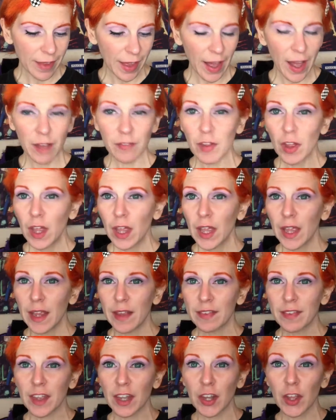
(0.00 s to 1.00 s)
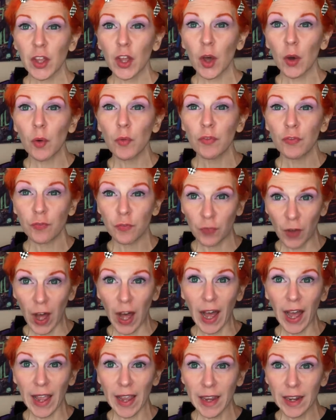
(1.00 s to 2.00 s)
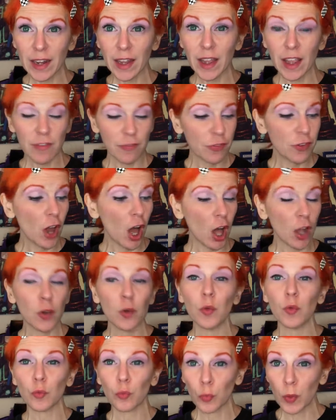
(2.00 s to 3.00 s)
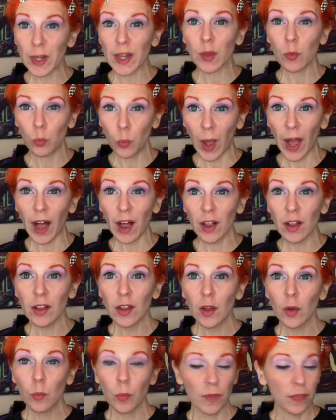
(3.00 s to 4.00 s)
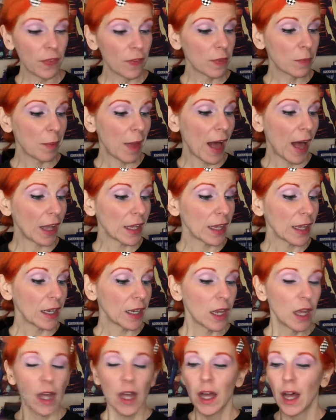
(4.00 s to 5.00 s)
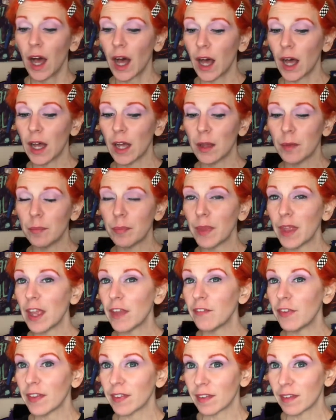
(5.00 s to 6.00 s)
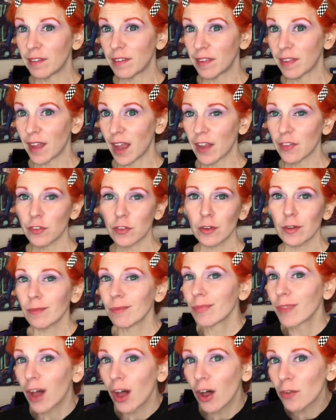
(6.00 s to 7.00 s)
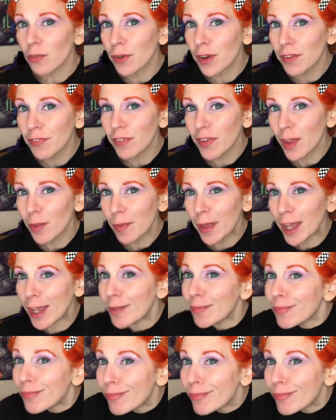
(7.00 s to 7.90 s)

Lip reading: have is gonna go fine, if not really well, with this palette. If it's a disaster, I'll refilm it.